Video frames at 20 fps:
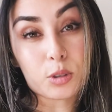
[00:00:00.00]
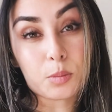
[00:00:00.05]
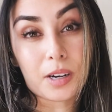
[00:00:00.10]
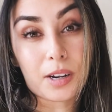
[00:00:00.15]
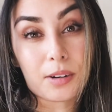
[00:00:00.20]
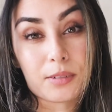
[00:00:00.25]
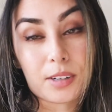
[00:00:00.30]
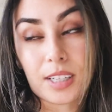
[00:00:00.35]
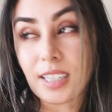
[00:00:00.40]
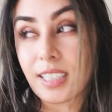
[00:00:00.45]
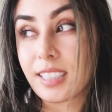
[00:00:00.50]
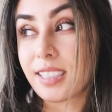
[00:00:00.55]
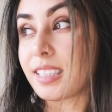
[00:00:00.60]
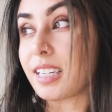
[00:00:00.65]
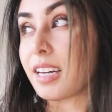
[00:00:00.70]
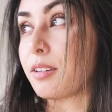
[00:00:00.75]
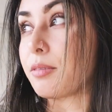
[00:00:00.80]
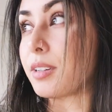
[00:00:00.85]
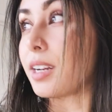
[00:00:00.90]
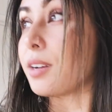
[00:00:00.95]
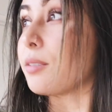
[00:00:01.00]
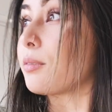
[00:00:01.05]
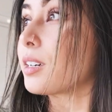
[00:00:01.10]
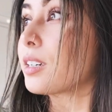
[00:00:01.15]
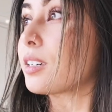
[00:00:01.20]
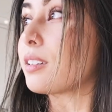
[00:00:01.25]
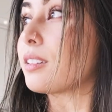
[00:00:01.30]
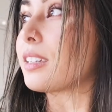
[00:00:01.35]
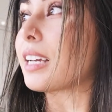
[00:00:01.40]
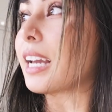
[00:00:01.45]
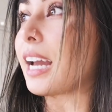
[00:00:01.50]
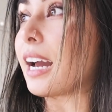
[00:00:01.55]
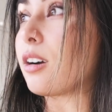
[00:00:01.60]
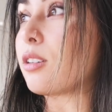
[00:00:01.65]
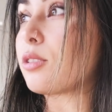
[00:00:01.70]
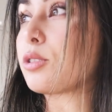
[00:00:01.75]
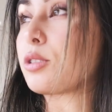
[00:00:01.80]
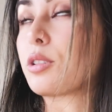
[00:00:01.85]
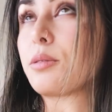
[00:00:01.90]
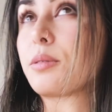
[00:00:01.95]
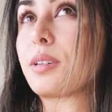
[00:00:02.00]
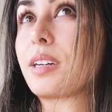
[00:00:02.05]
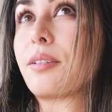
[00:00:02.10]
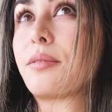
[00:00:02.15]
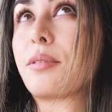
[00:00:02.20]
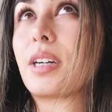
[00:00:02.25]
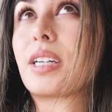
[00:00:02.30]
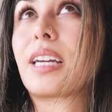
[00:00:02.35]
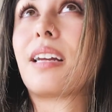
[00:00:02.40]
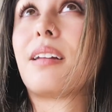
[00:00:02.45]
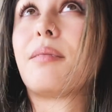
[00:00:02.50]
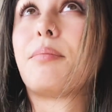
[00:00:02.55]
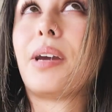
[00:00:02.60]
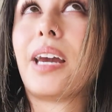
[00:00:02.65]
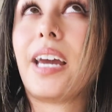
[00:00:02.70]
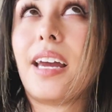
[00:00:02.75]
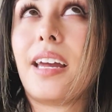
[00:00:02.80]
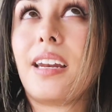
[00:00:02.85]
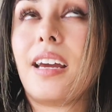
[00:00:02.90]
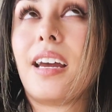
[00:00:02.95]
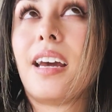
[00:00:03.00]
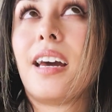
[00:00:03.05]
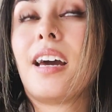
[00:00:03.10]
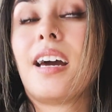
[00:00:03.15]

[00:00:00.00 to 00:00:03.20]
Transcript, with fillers: but I realized that when I work on the couch or when I work in bed,